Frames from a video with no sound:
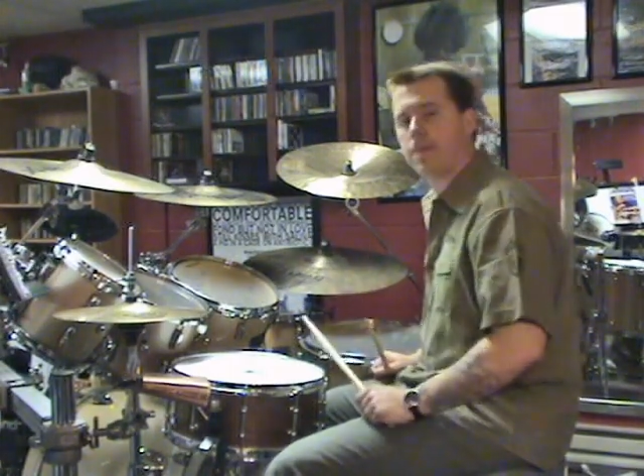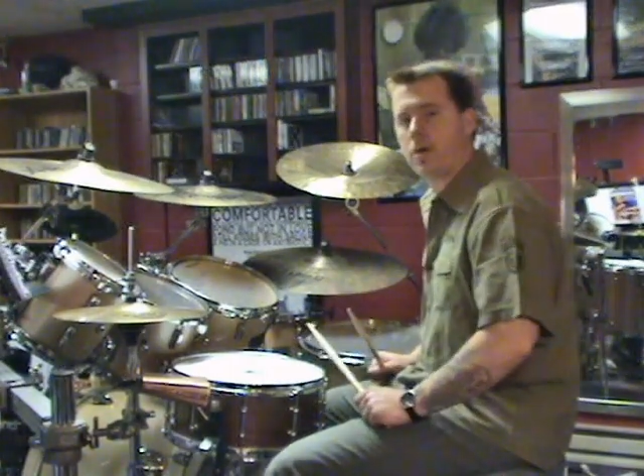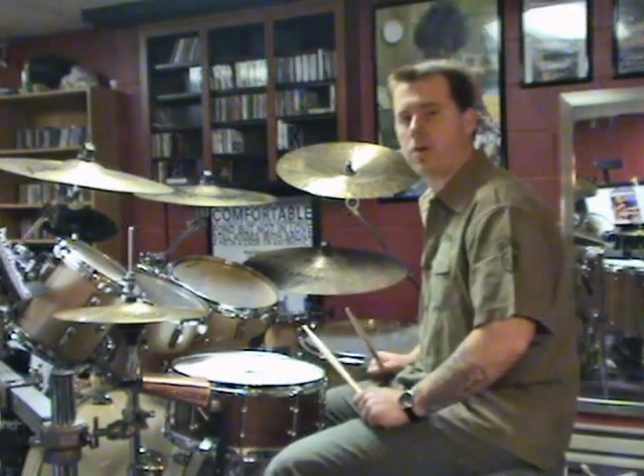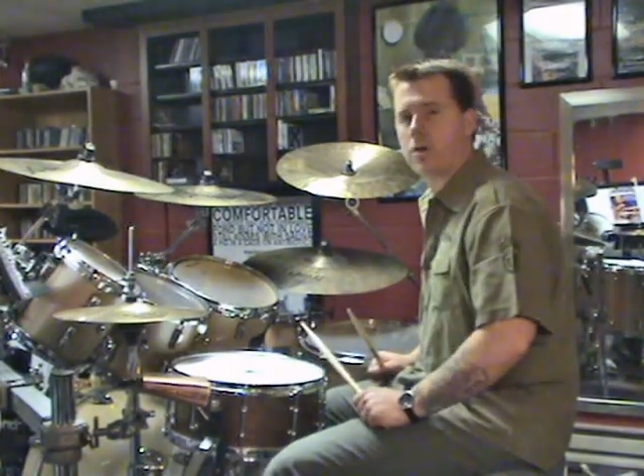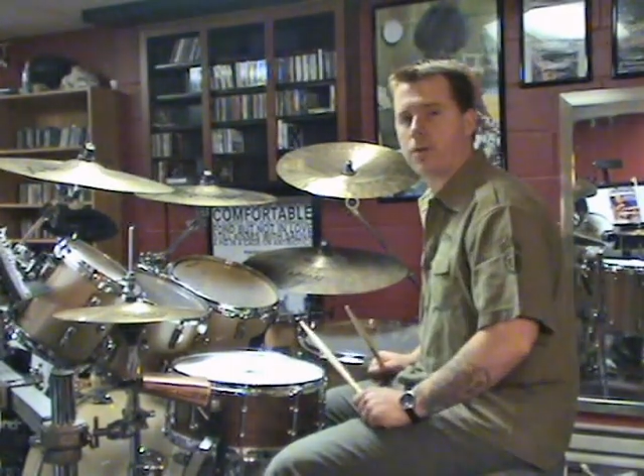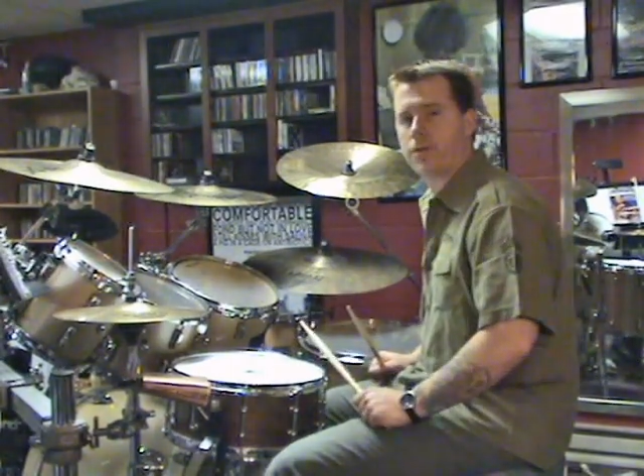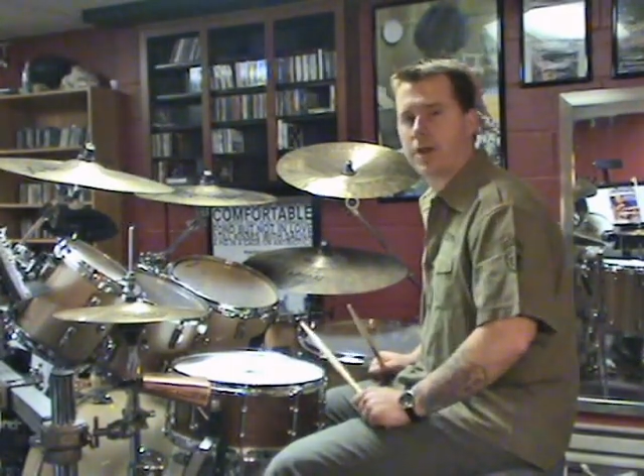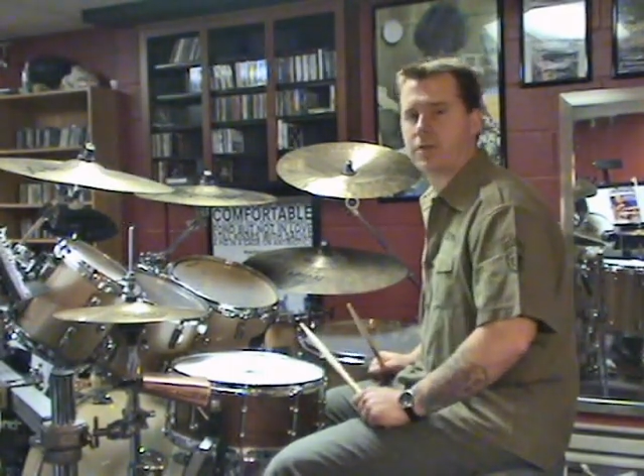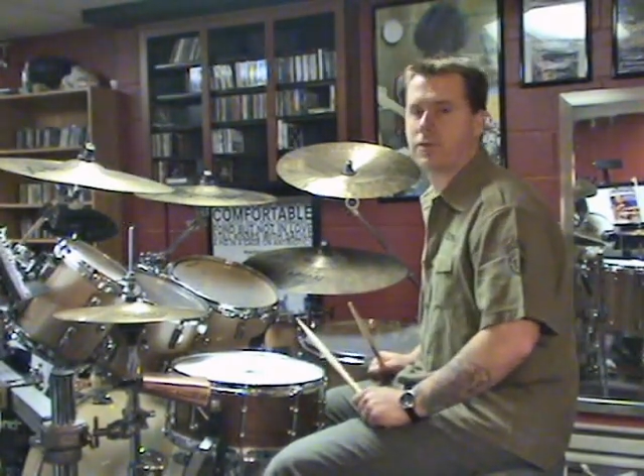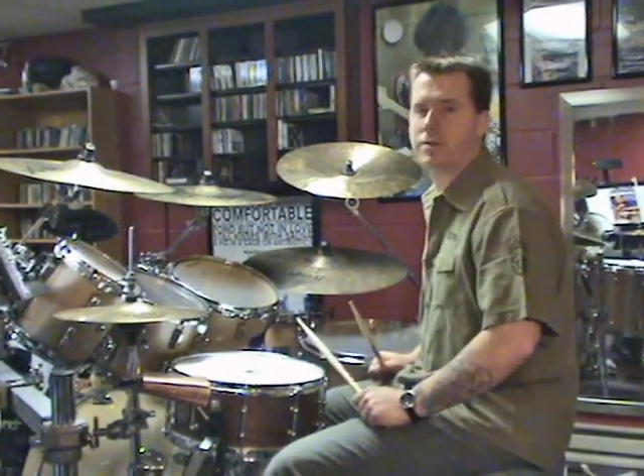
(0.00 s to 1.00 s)
There you go.
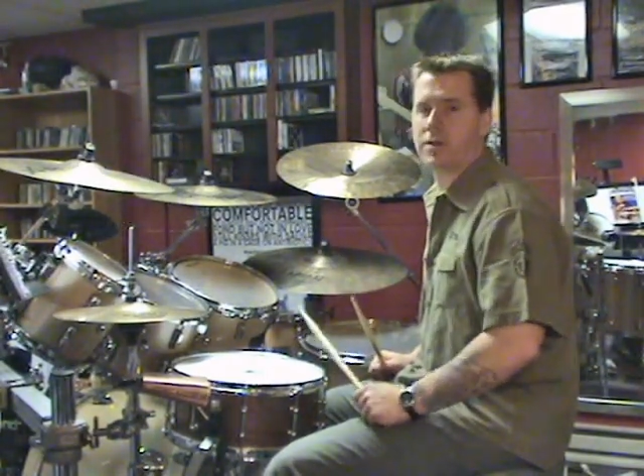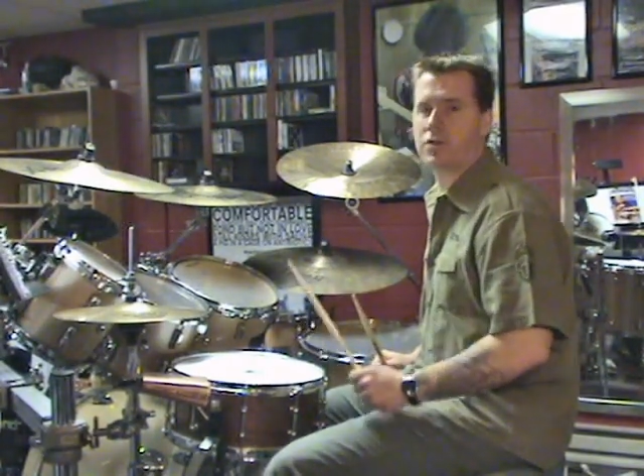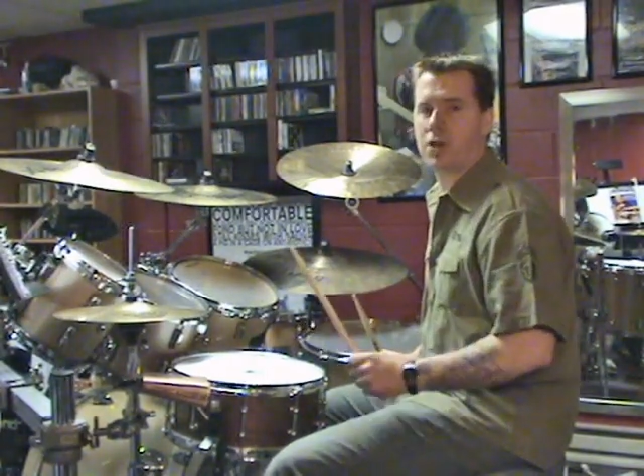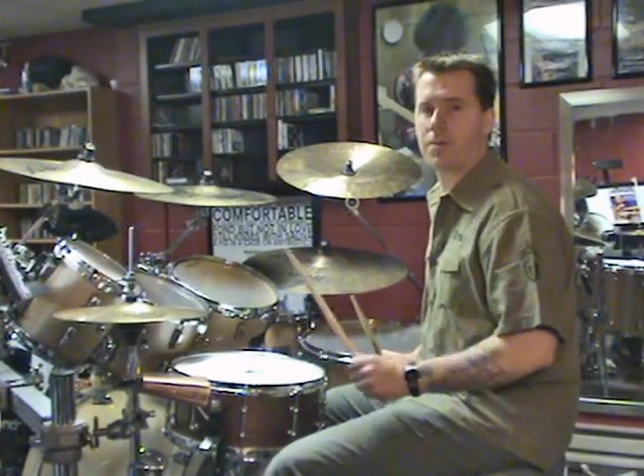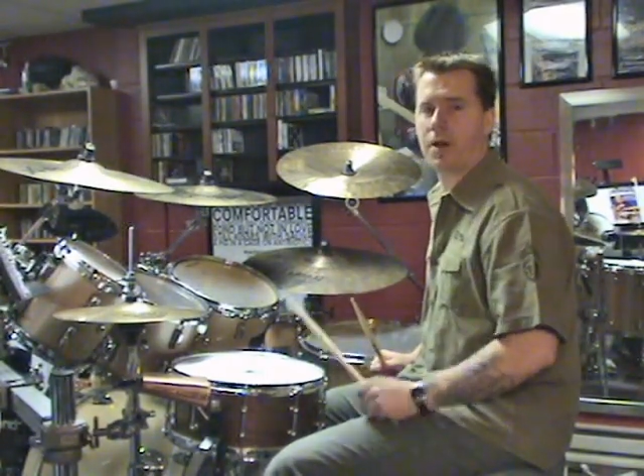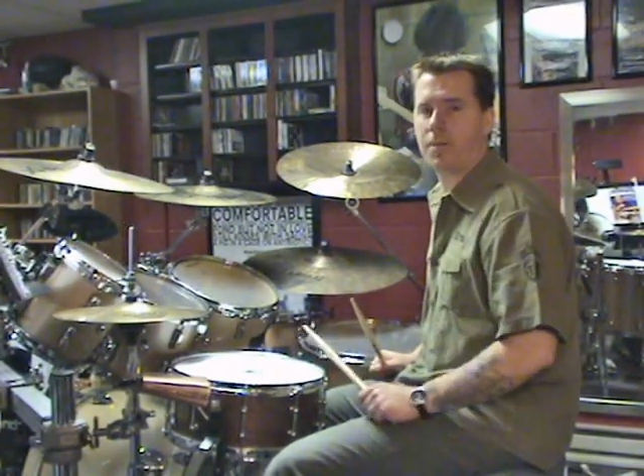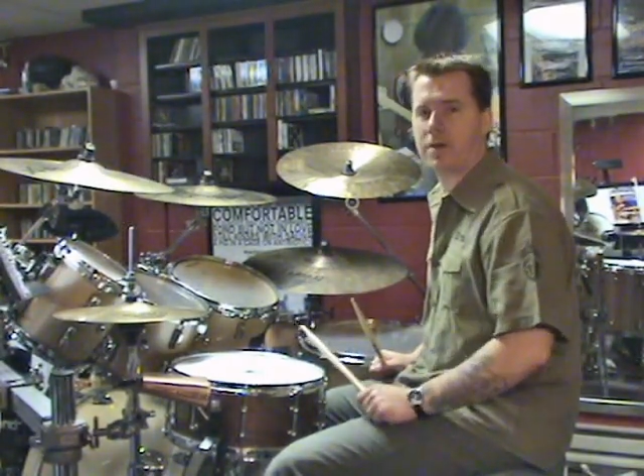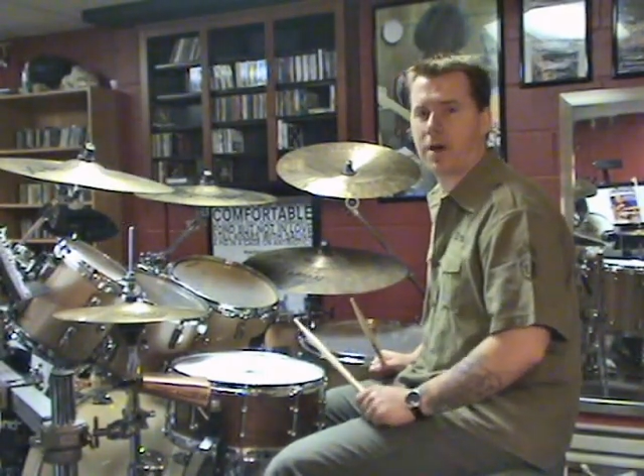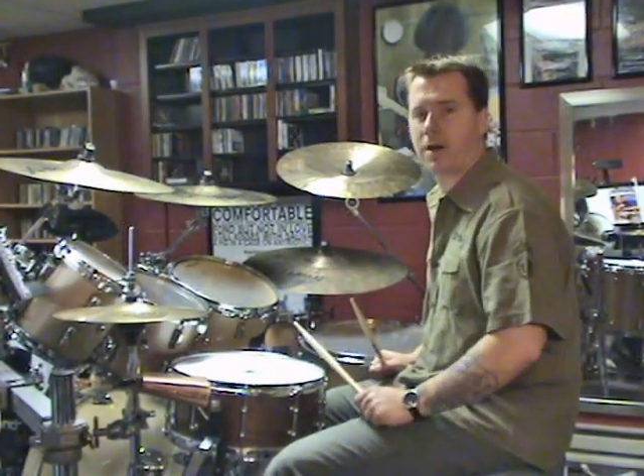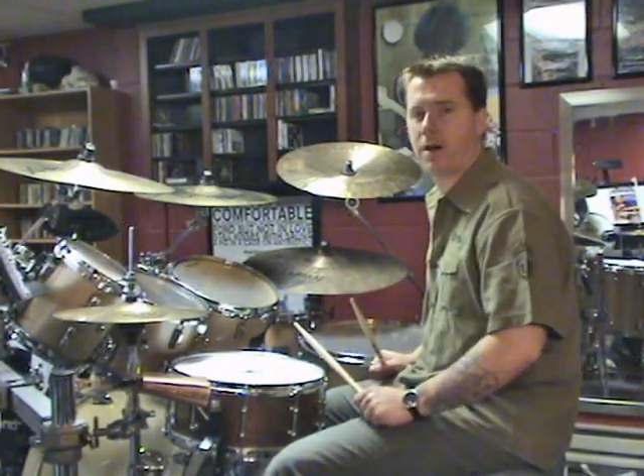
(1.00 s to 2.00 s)
Thanks for visiting
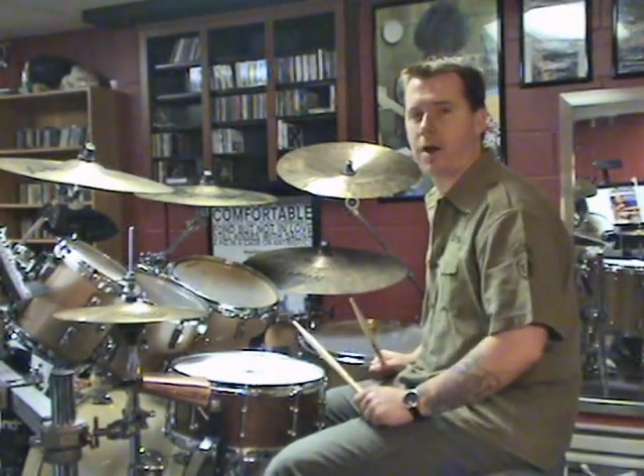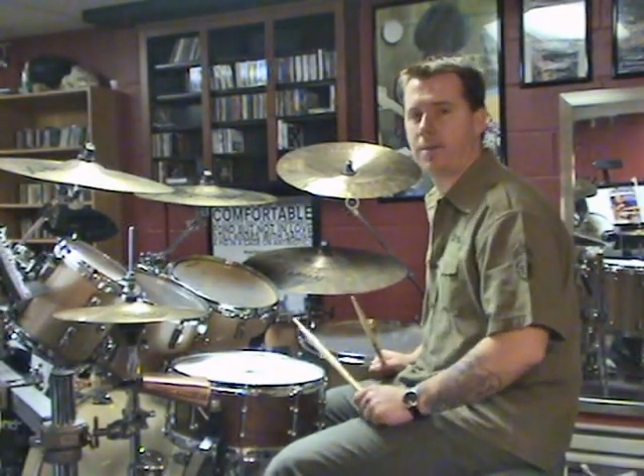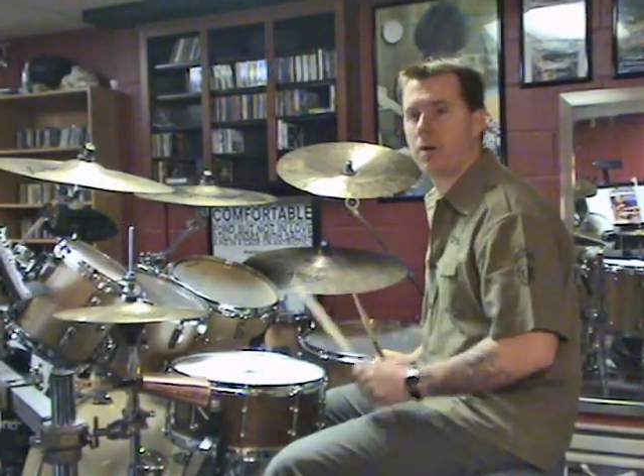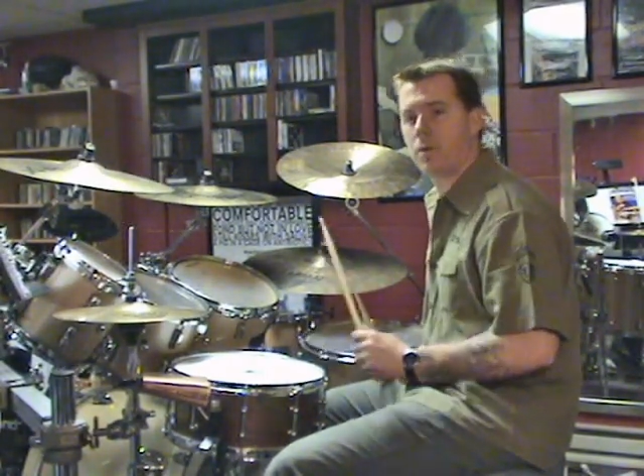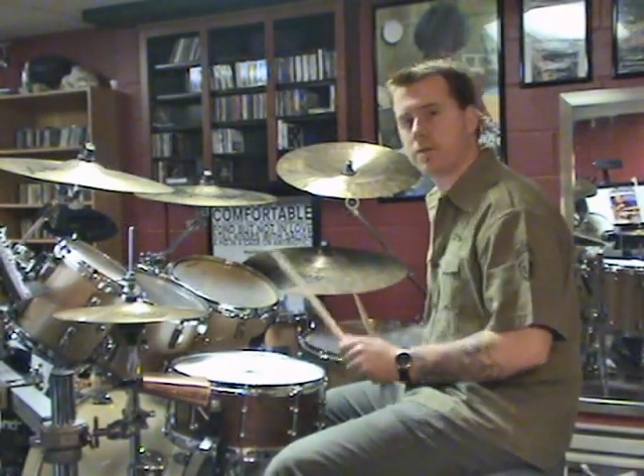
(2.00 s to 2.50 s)
JeremyHummel.com.